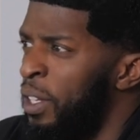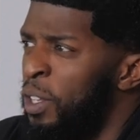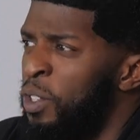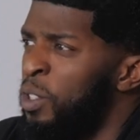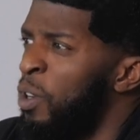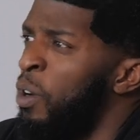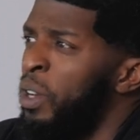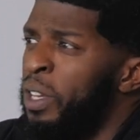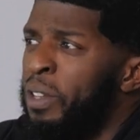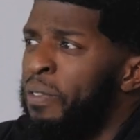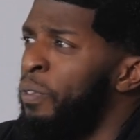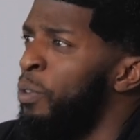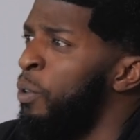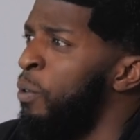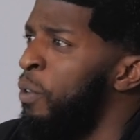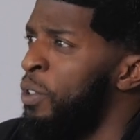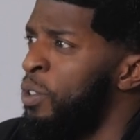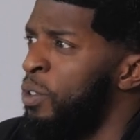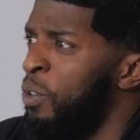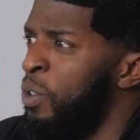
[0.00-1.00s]
These are all
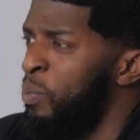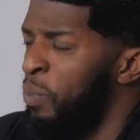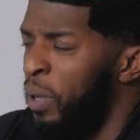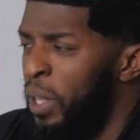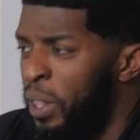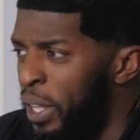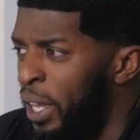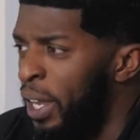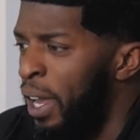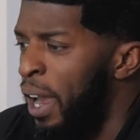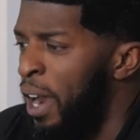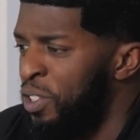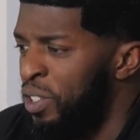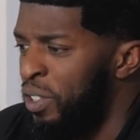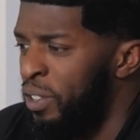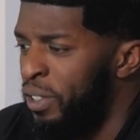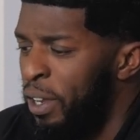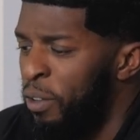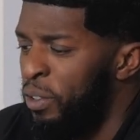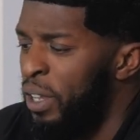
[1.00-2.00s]
influencers, but
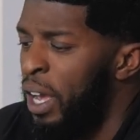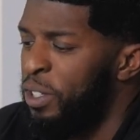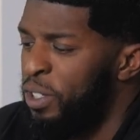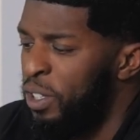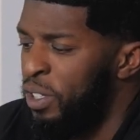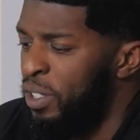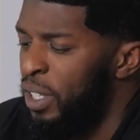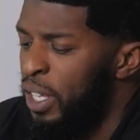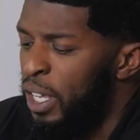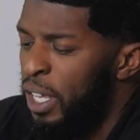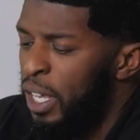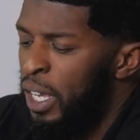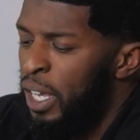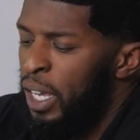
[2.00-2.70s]
they're not just